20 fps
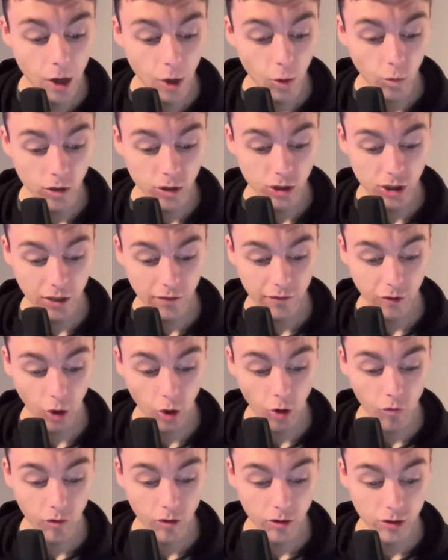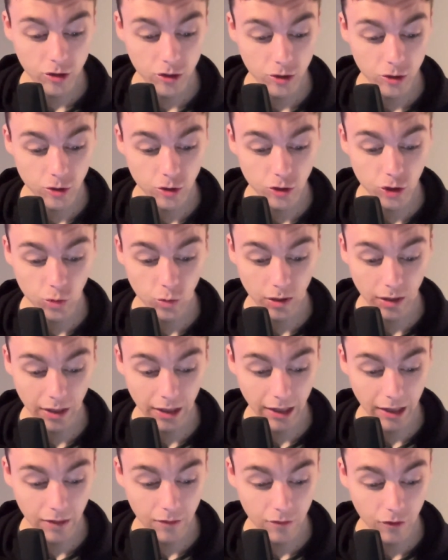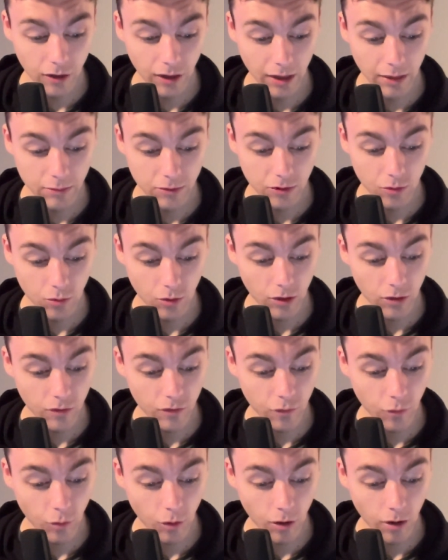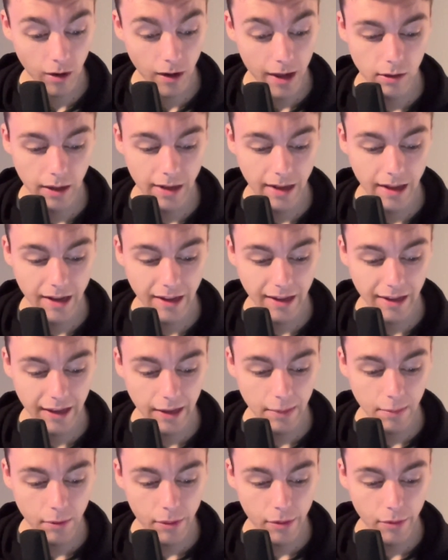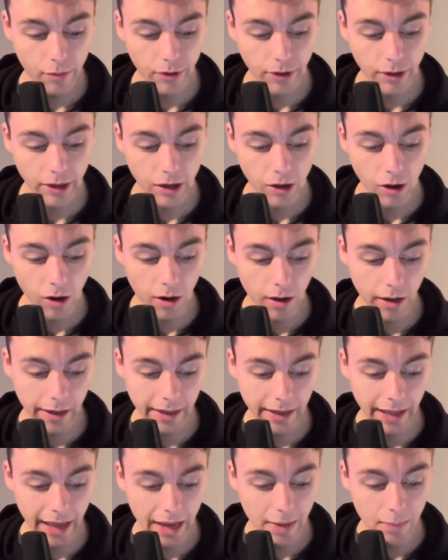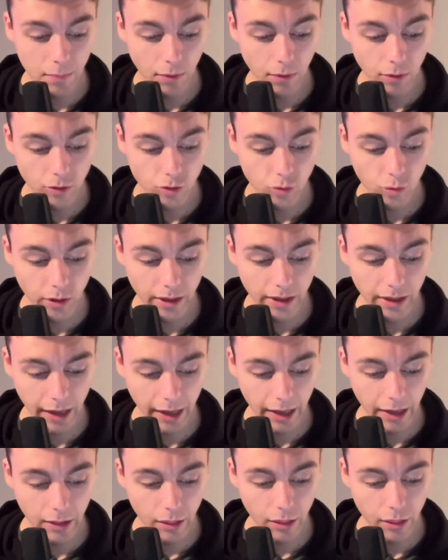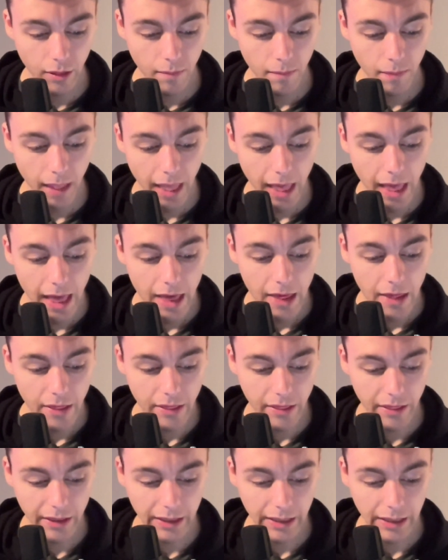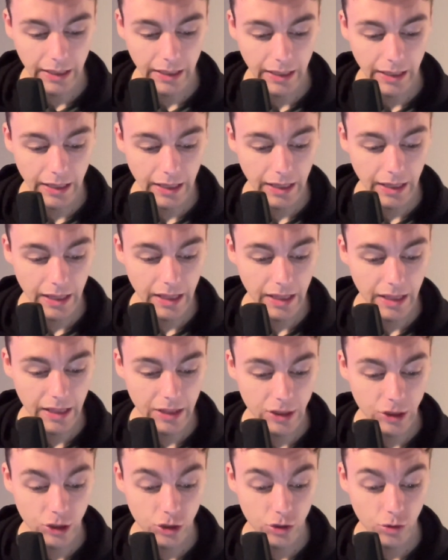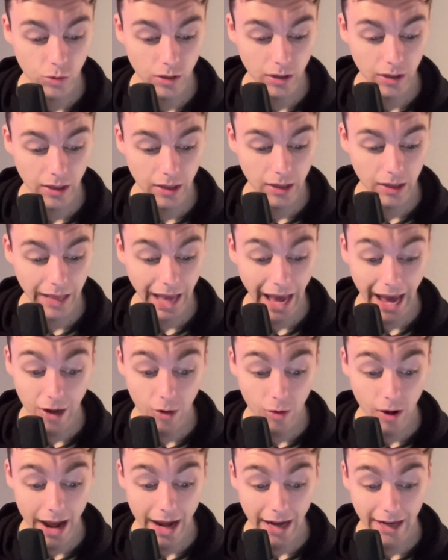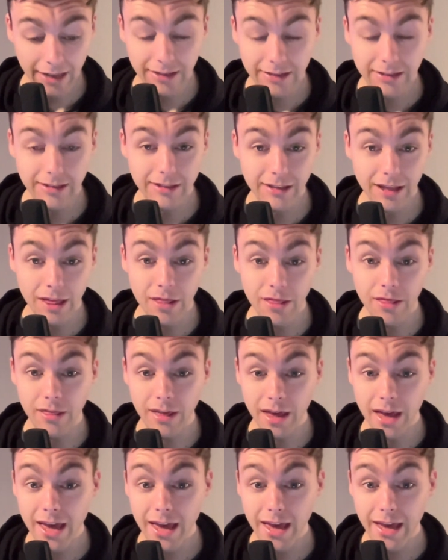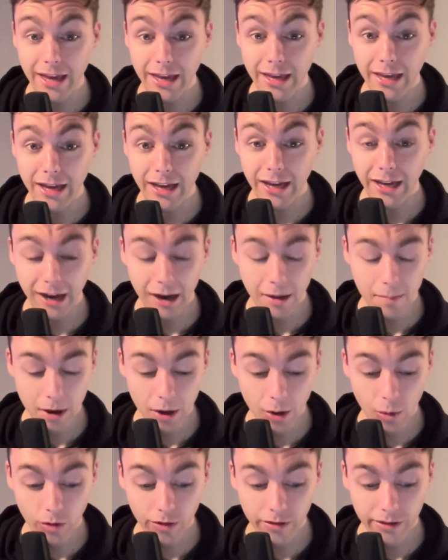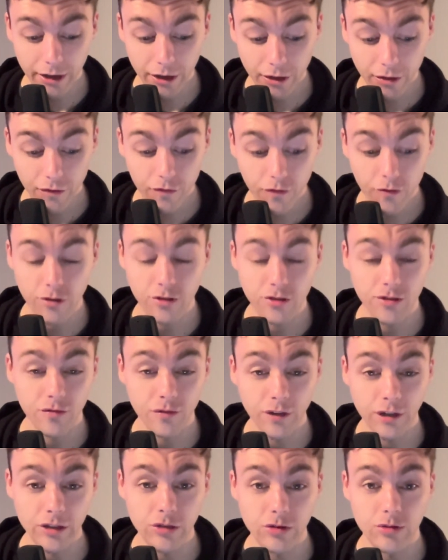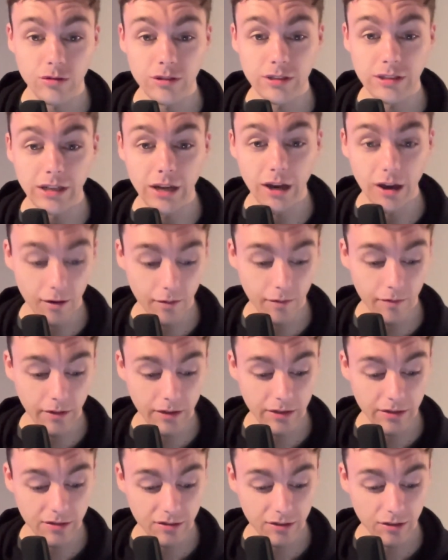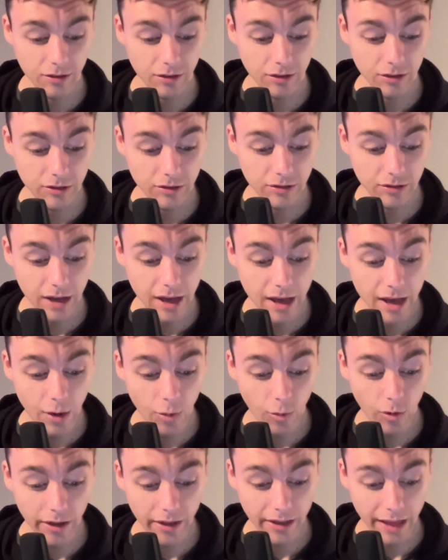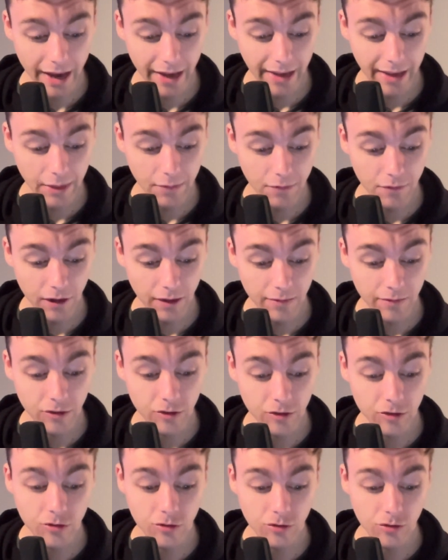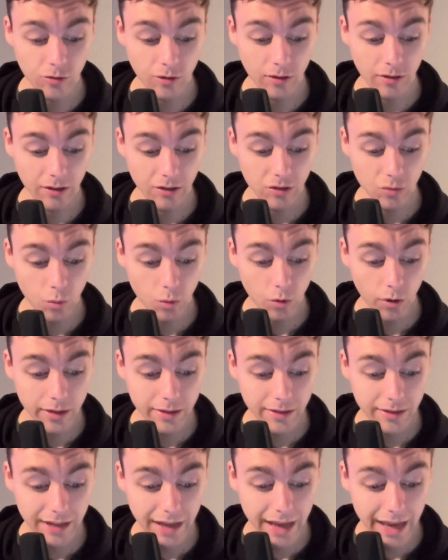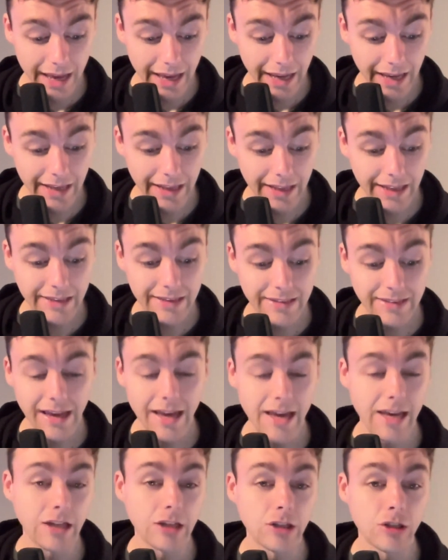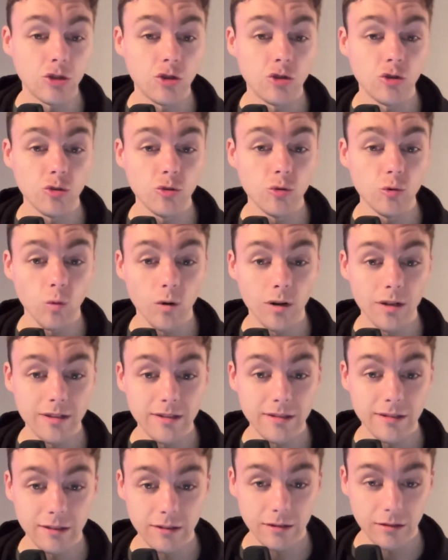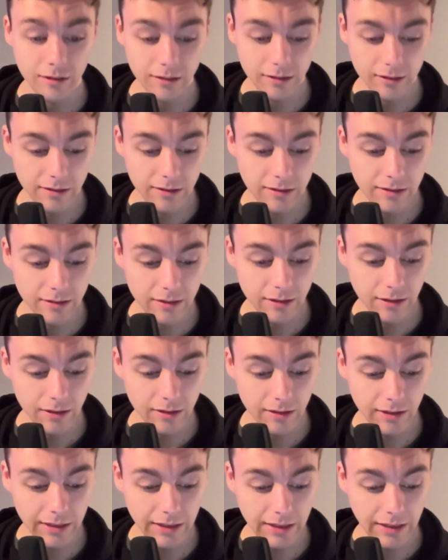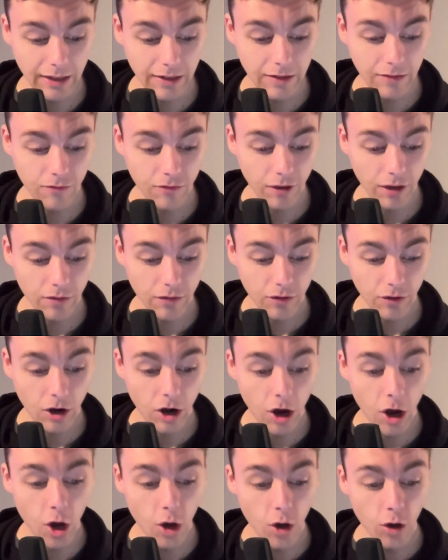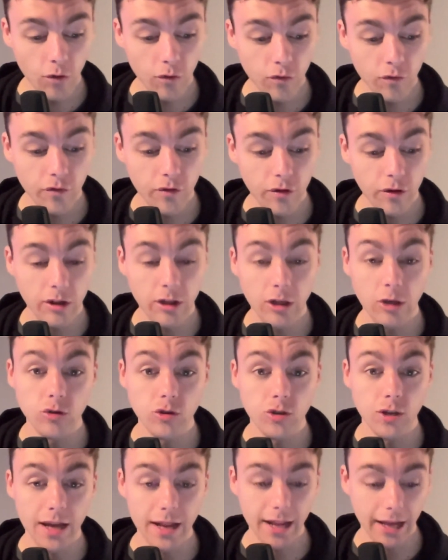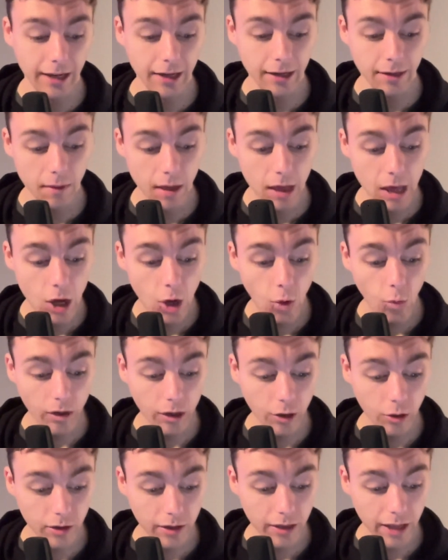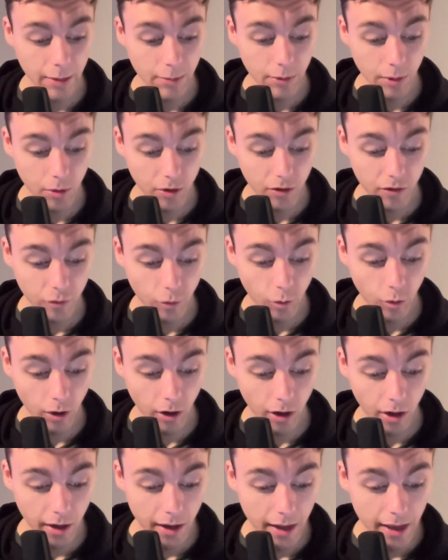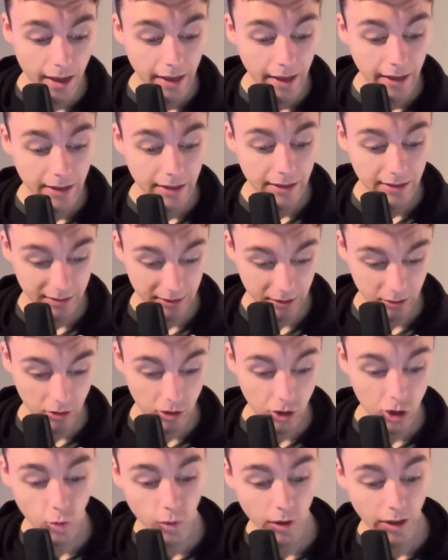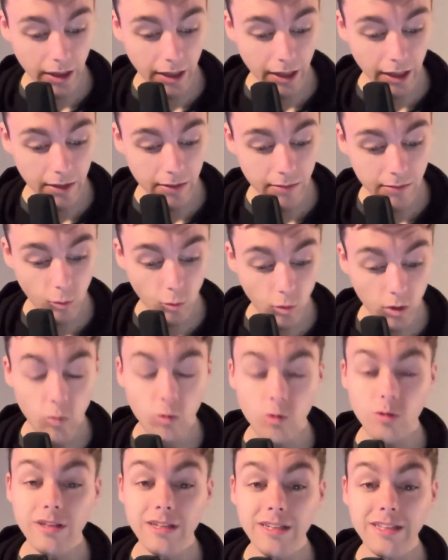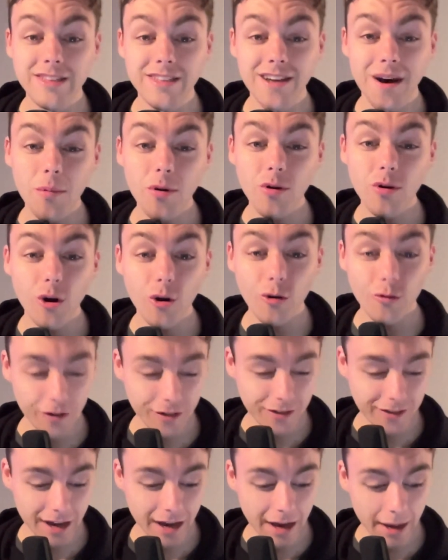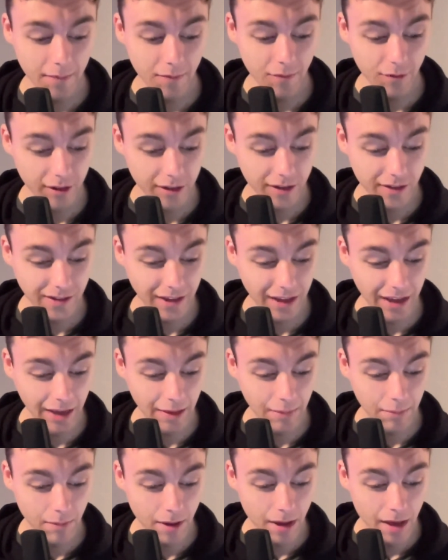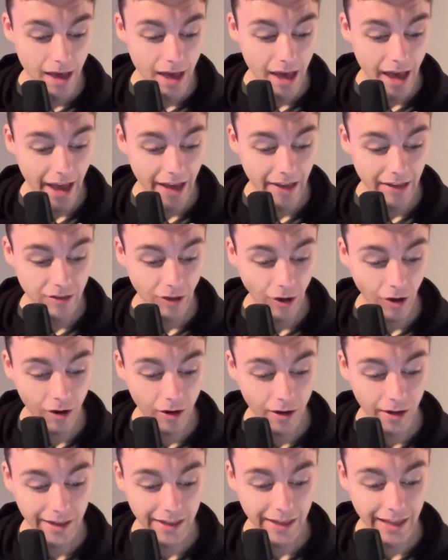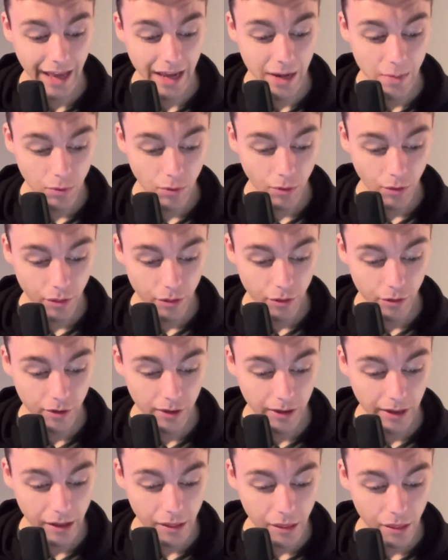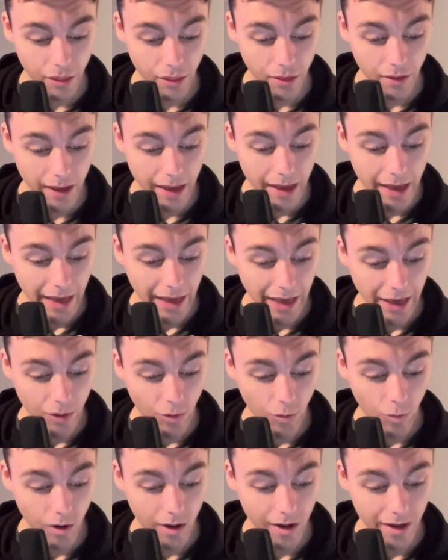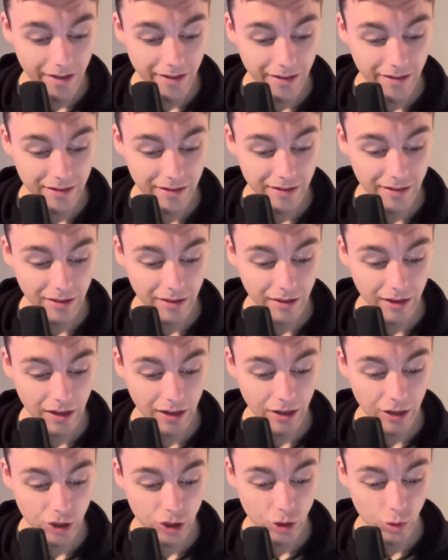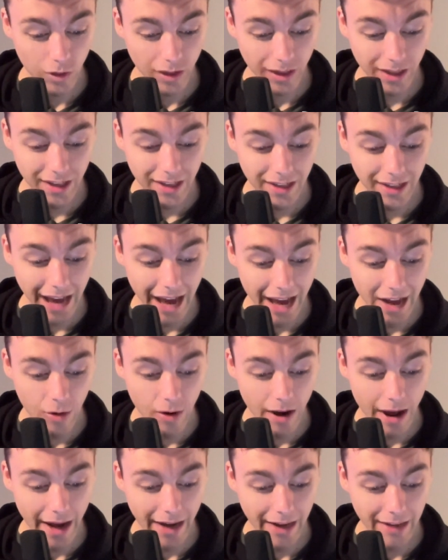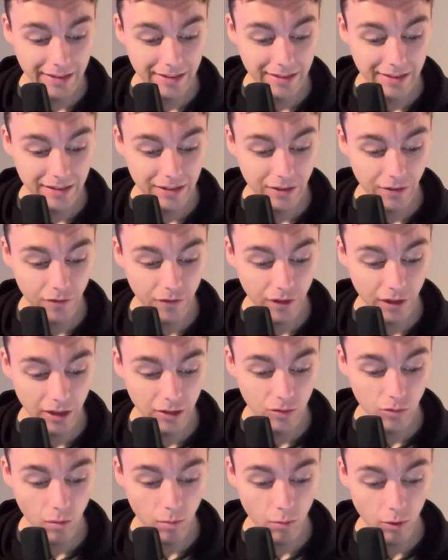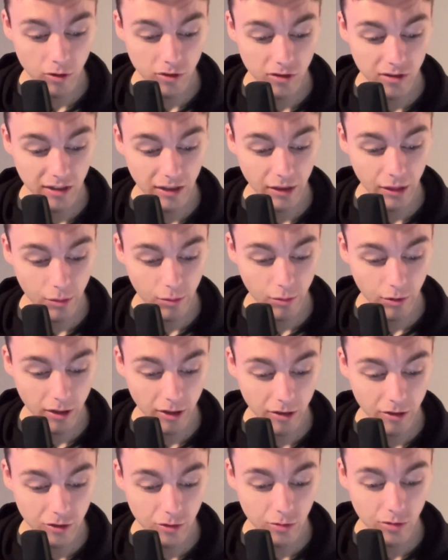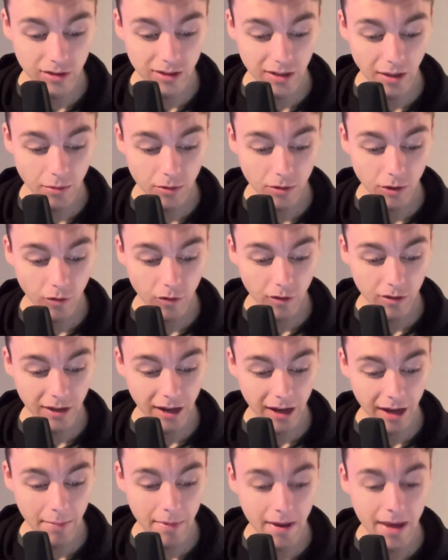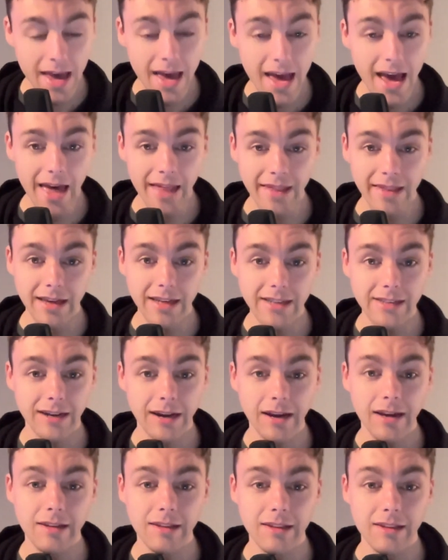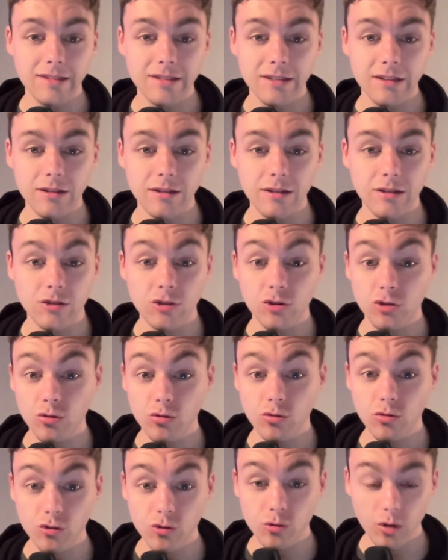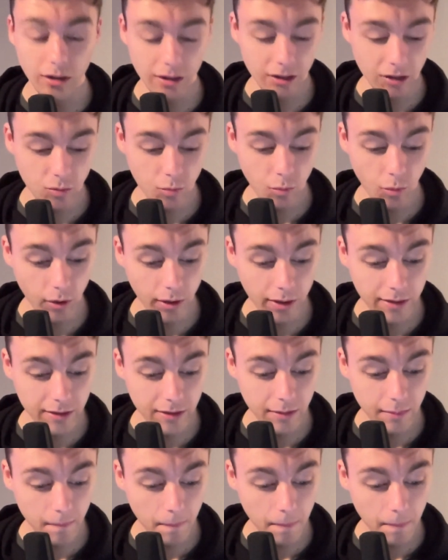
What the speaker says: We shift over to Shawinigan for games 3 and 4, and then in game 3 on April 29th, the Shawinigan Cataracts, they come out with their first victory of this series, winning that game 5-2. So at this point, it is a 2-1 series lead in favor of the Oceanic. We go to game number 4, still in Shawinigan. We will need double overtime for this game, and on April 30th, it was the Shawinigan Cataracts defeating Rimouski 3-2 in double overtime, and they tie the series 2-2 at this point.